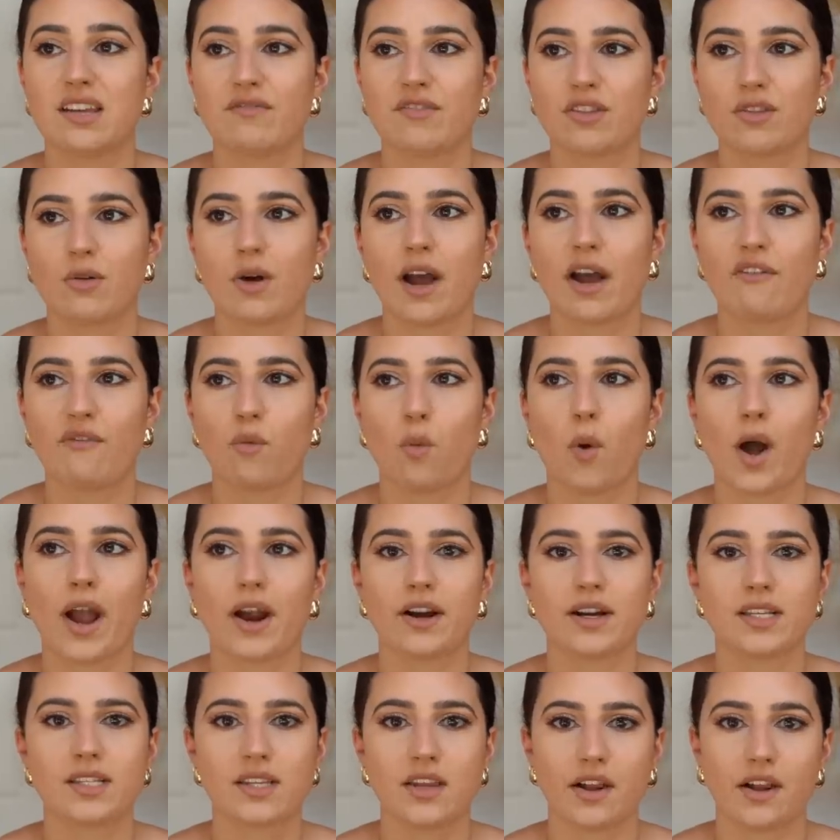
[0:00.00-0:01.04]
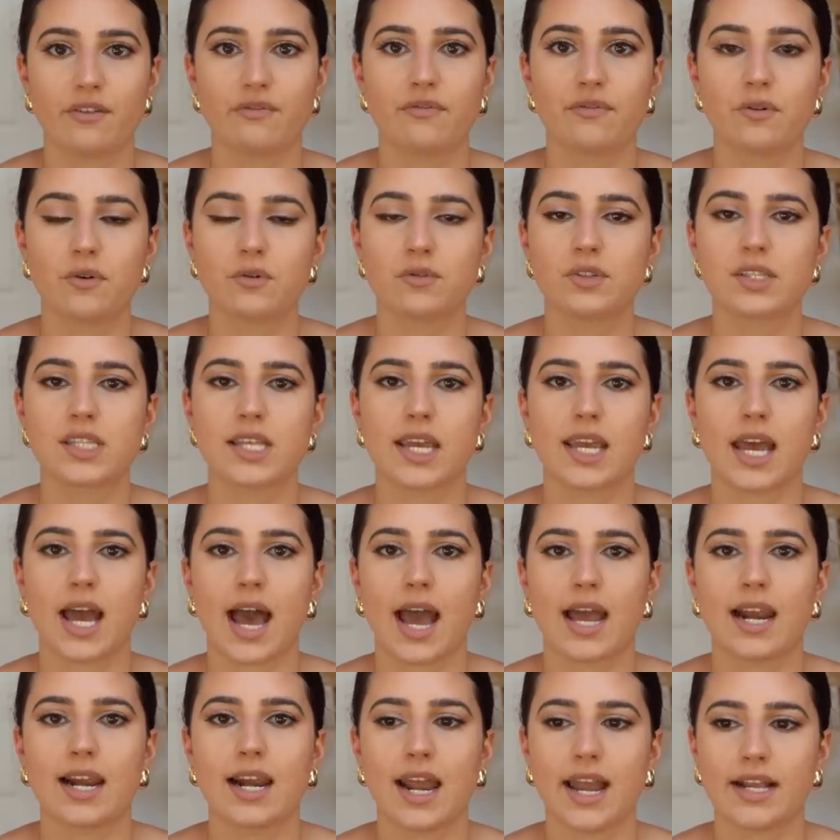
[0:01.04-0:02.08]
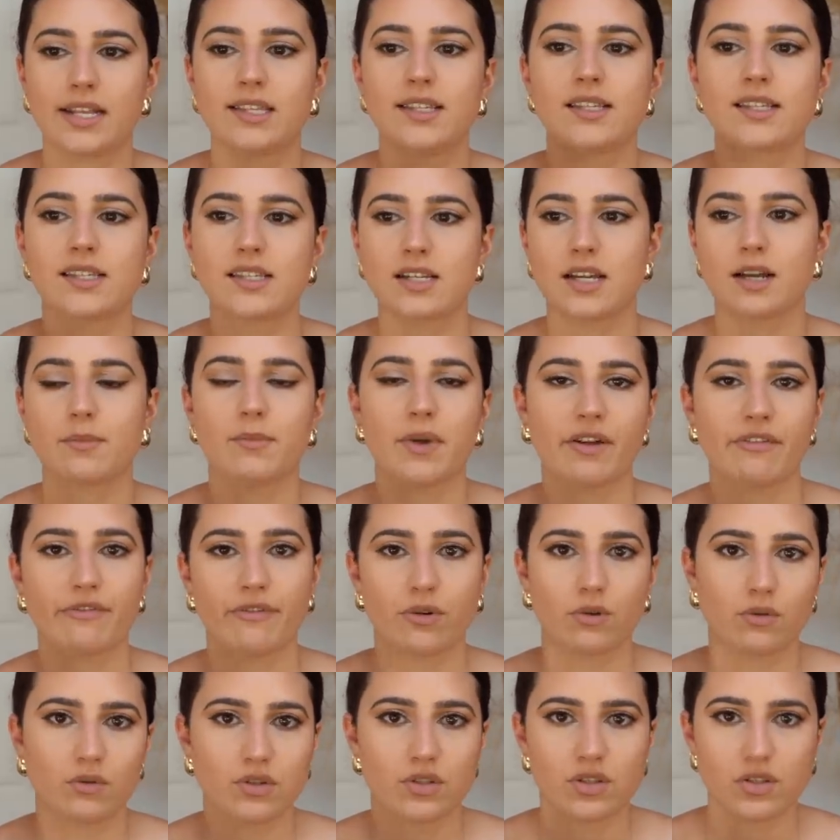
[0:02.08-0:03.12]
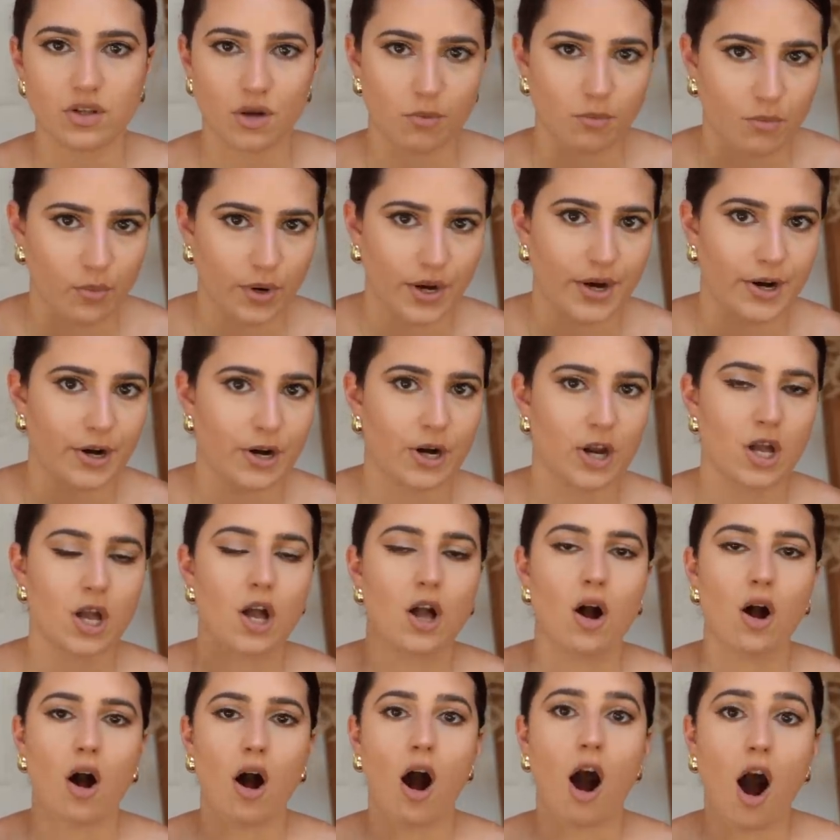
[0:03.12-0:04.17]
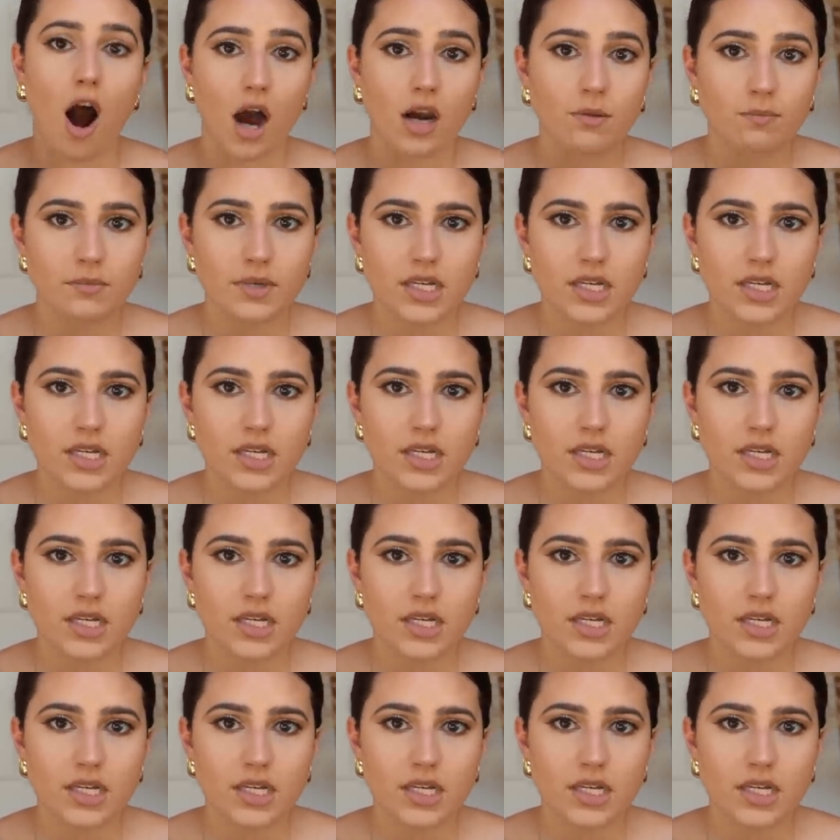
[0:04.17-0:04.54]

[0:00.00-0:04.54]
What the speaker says: even though I have wireless headphones, like I like to stick my phone somewhere on